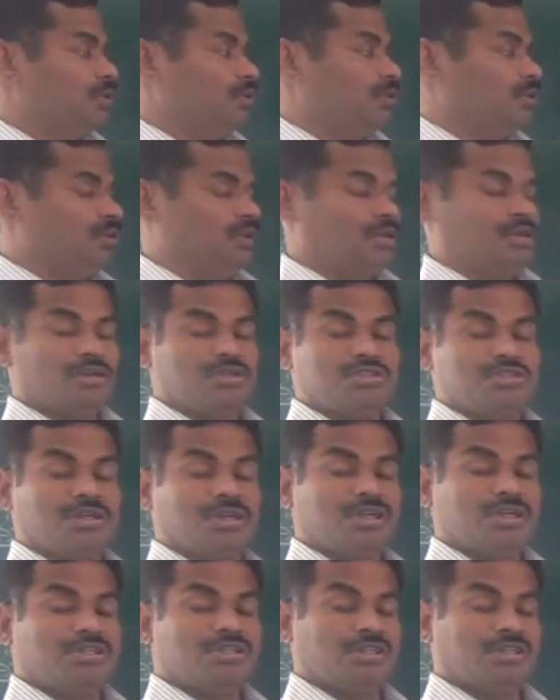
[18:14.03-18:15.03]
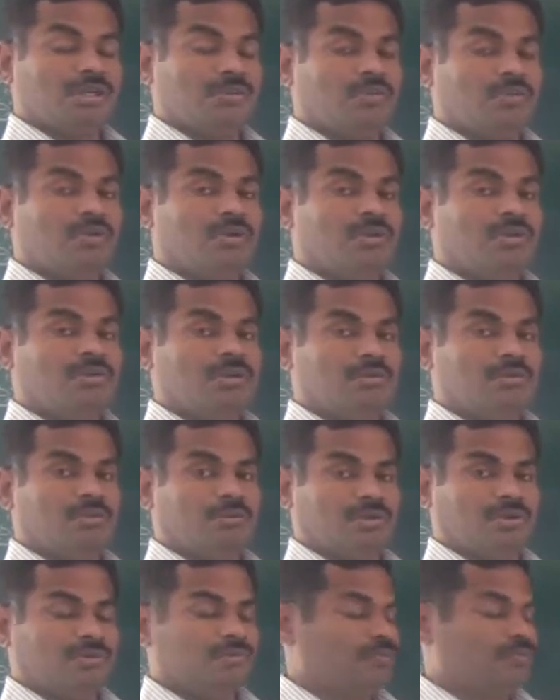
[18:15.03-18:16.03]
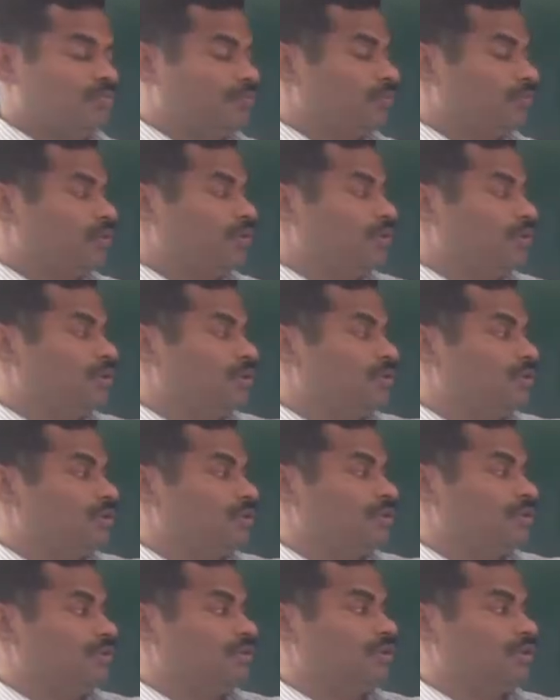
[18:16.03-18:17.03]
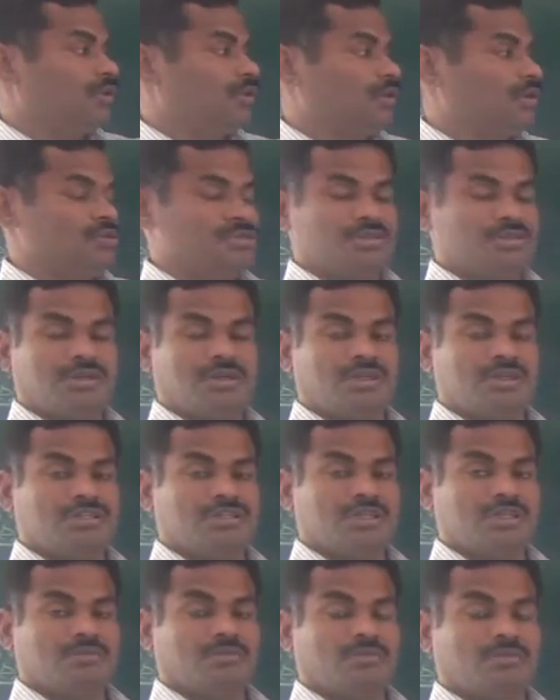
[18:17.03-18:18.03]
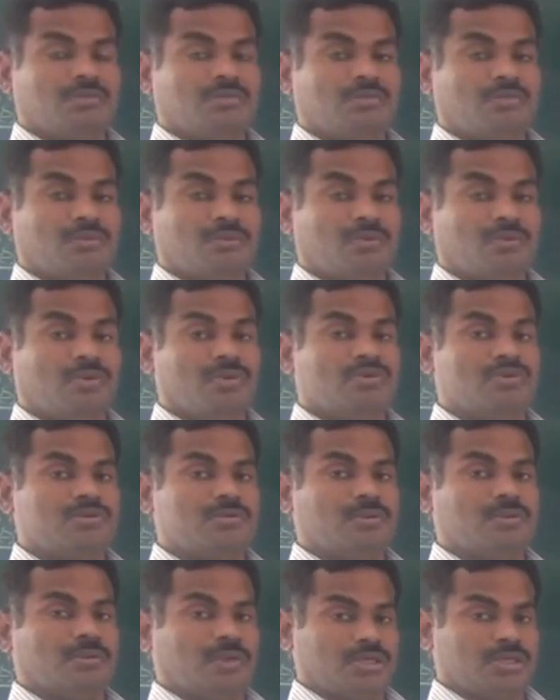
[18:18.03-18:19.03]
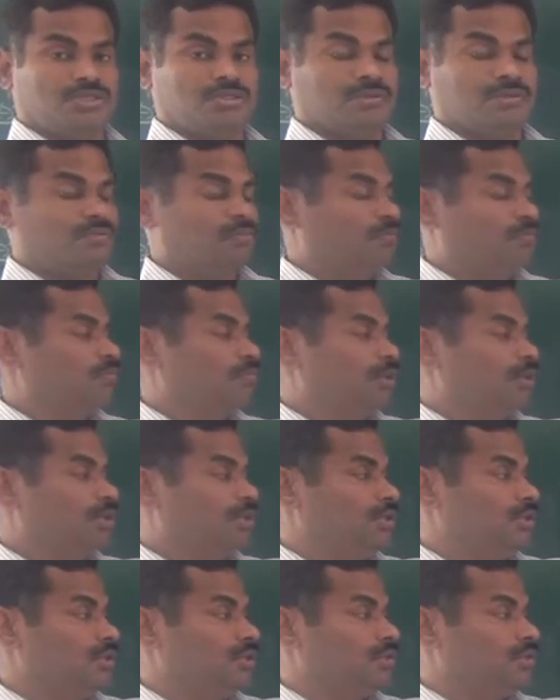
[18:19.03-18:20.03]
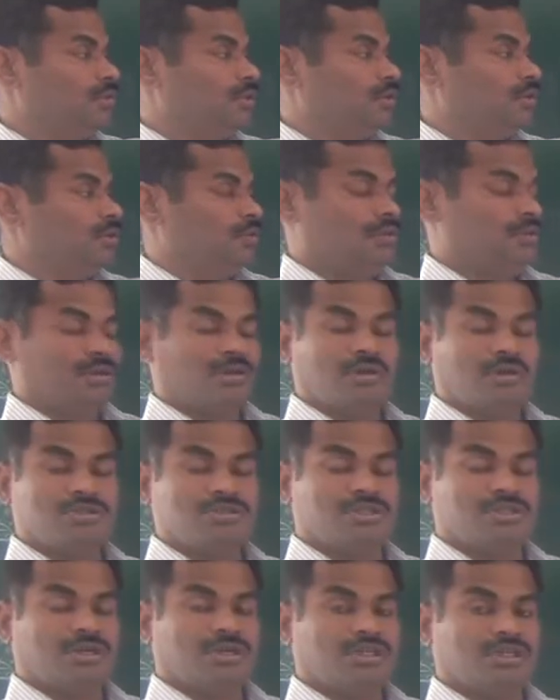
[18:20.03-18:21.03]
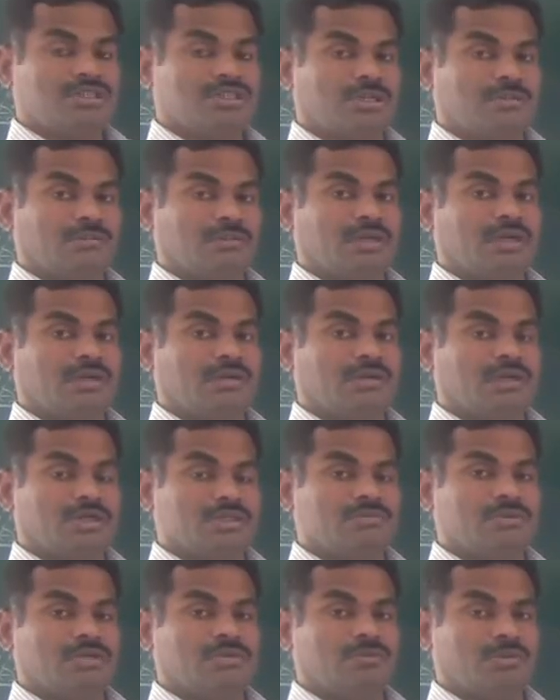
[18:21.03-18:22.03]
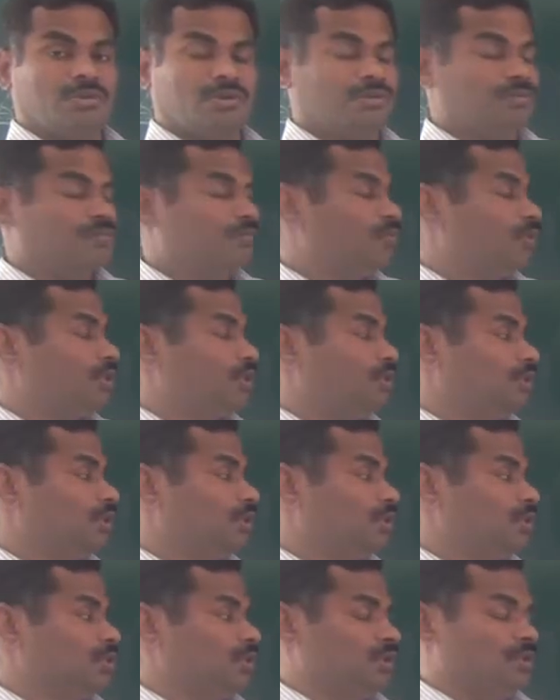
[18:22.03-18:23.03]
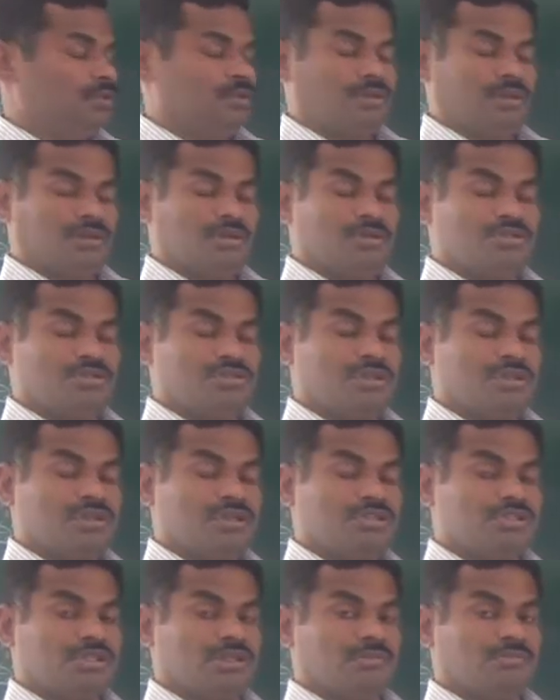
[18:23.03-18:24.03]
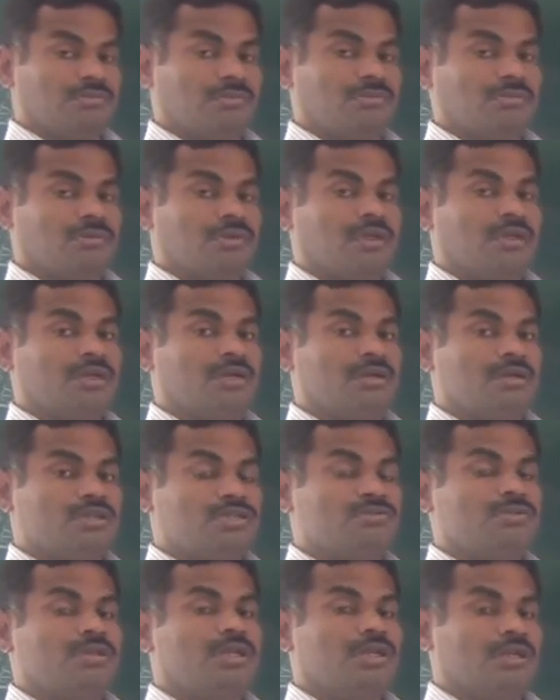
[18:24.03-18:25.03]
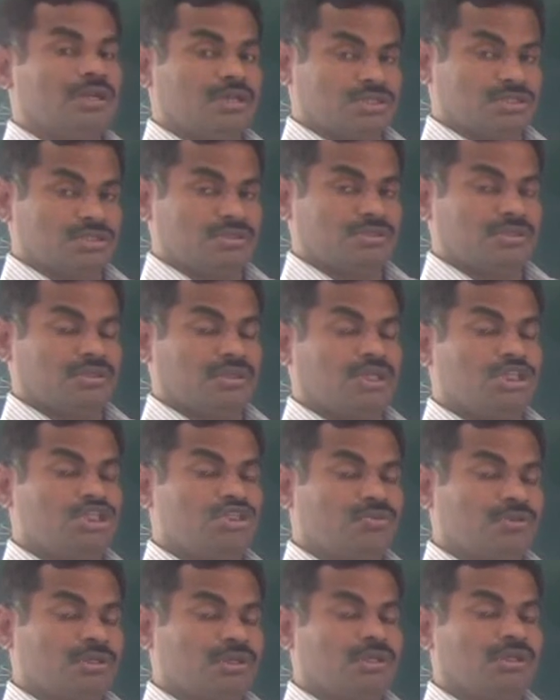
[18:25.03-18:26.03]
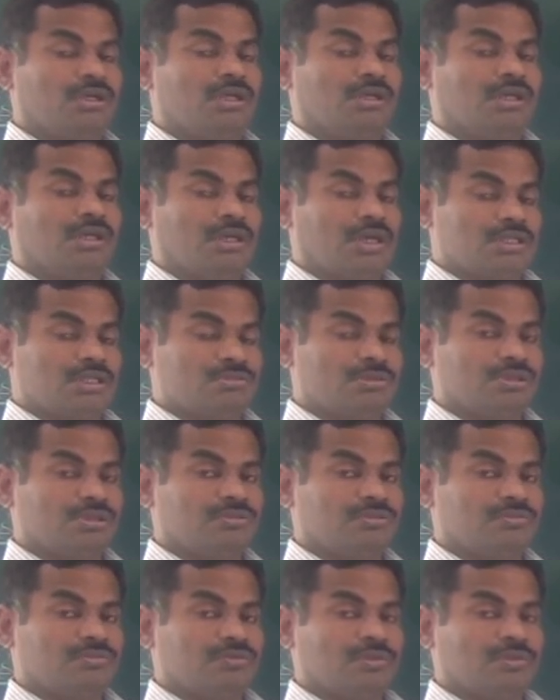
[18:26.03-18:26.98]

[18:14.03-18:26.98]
the concentration of hole will be more. Here the concentration of holes will be less. But here the concentration of electrons will be more. But here the concentration of electrons will be less. Actually, as we know,